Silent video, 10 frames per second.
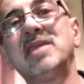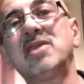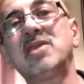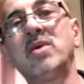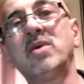
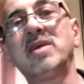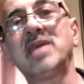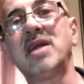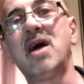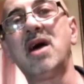owners and
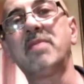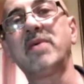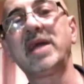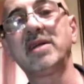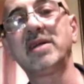
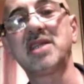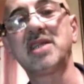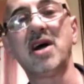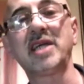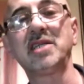operators
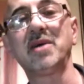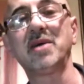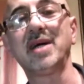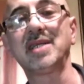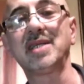talking to
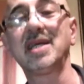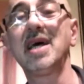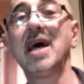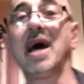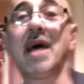us.
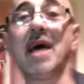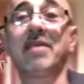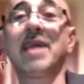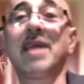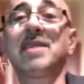
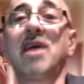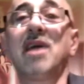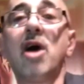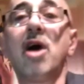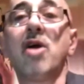Things
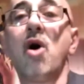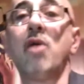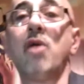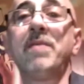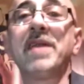are
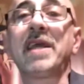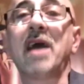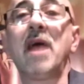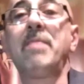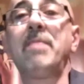opening
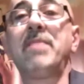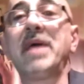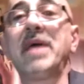up in